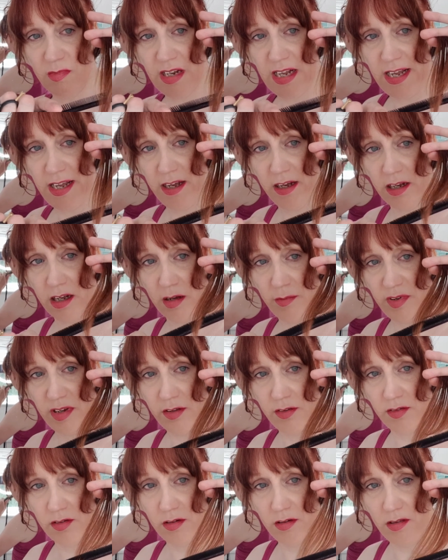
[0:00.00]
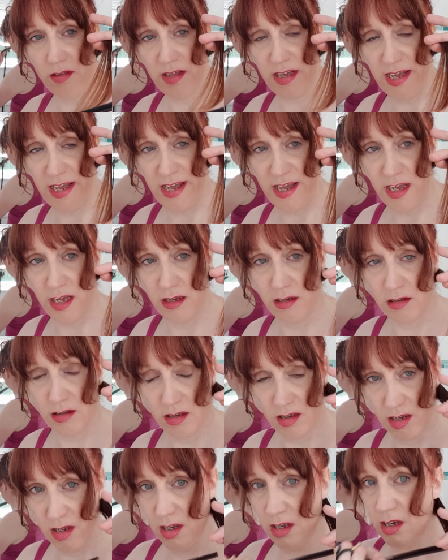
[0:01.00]
layer coming through there,
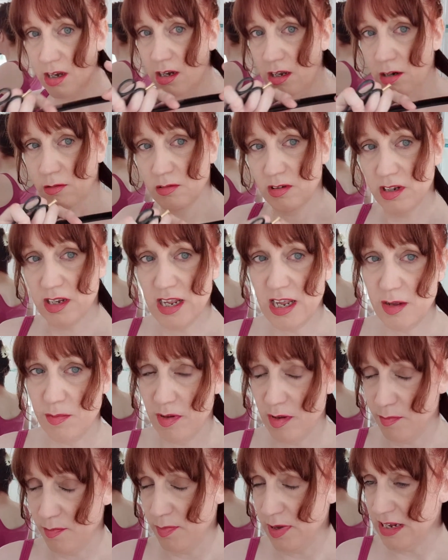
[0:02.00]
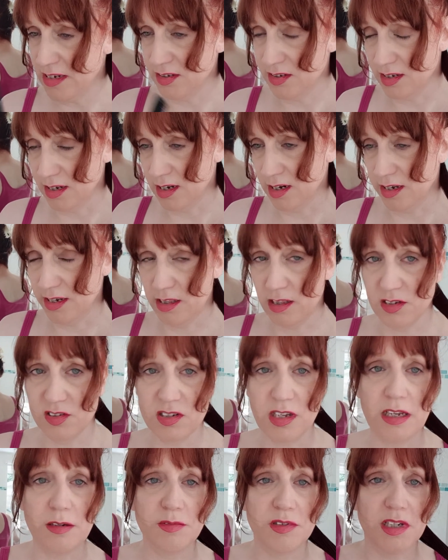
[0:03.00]
and I want to keep it basically the
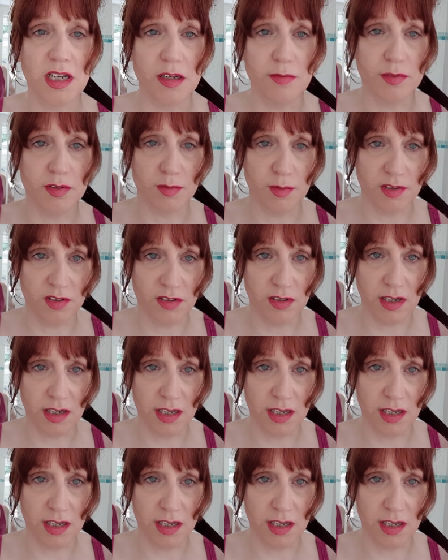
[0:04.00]
same shape as much as I